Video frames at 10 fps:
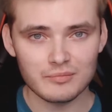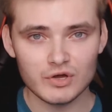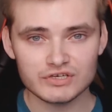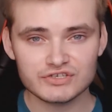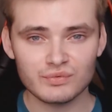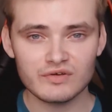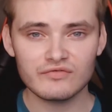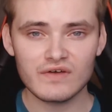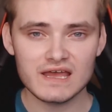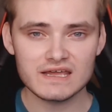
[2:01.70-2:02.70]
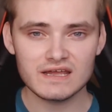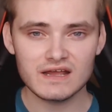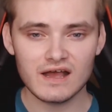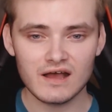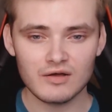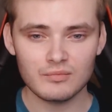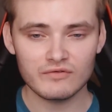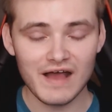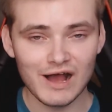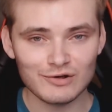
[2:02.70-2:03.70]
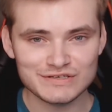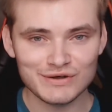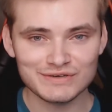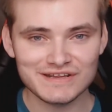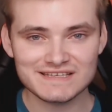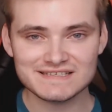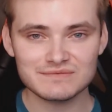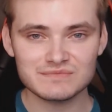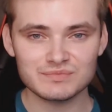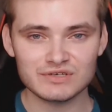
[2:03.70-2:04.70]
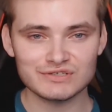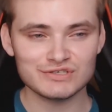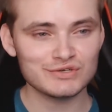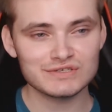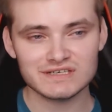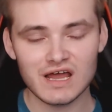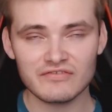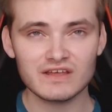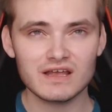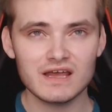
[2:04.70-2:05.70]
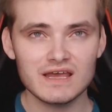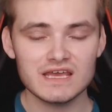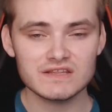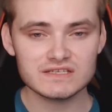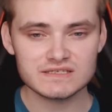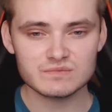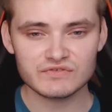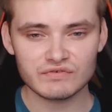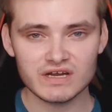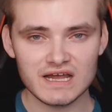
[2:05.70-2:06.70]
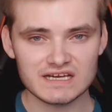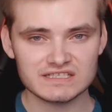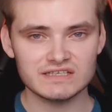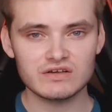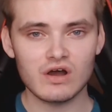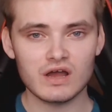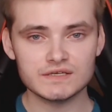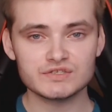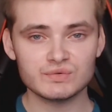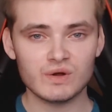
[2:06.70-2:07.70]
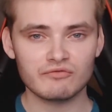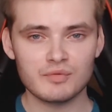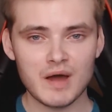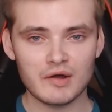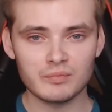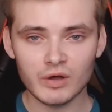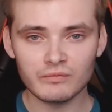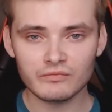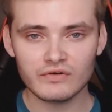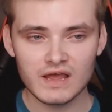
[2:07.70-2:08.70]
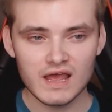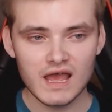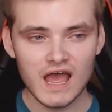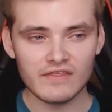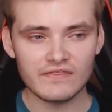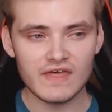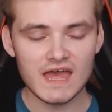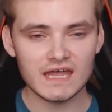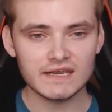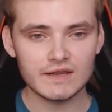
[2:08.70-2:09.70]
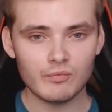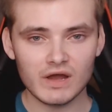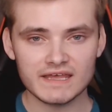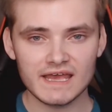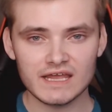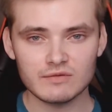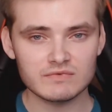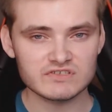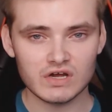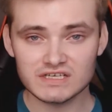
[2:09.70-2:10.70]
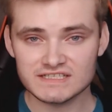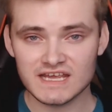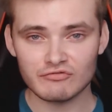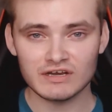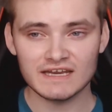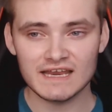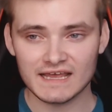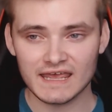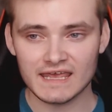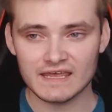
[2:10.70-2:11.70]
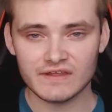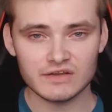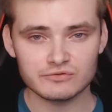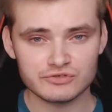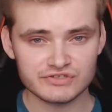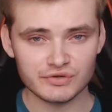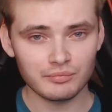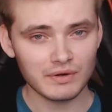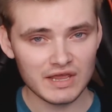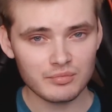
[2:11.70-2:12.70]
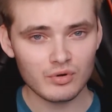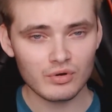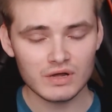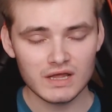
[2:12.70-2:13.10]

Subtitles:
much with a household in The Sims, because usually I think in The Sims 3 I actually got into one for about a month, and then my game started to get really laggy, and then it was just unplayable.